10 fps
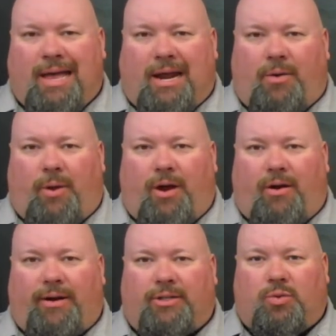Here we
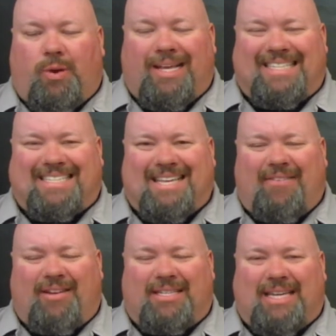are in
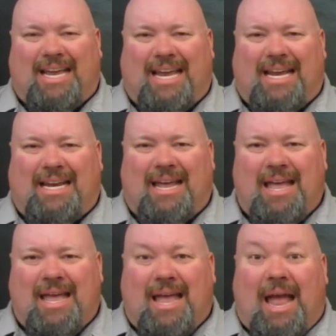2017,
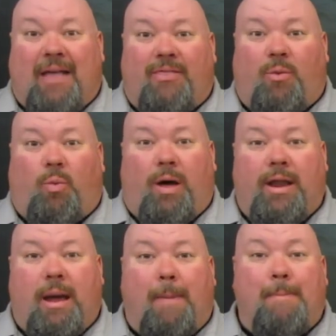and the
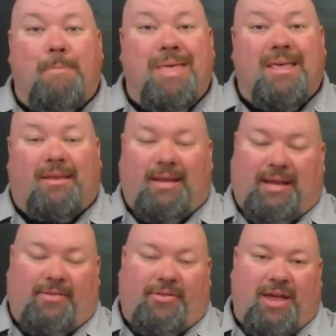1
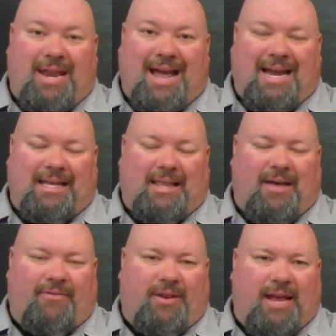millionth
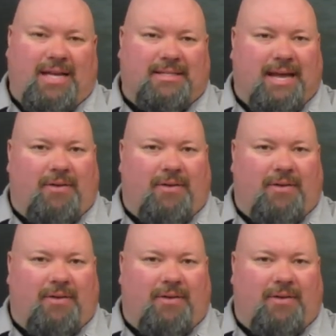911 has now